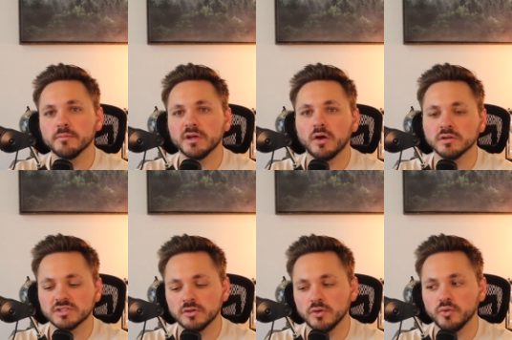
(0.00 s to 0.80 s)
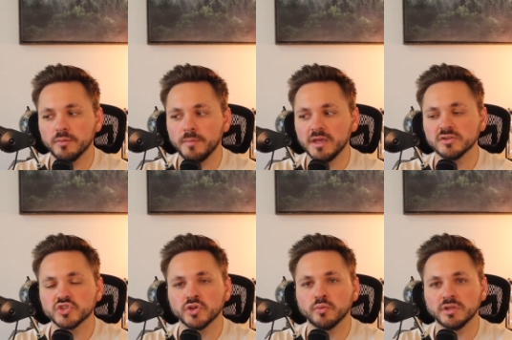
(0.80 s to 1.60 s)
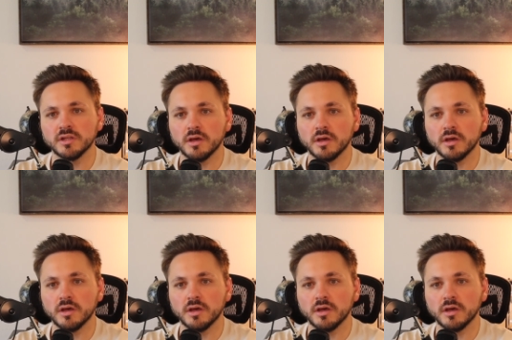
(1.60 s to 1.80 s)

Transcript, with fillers: but also making sure when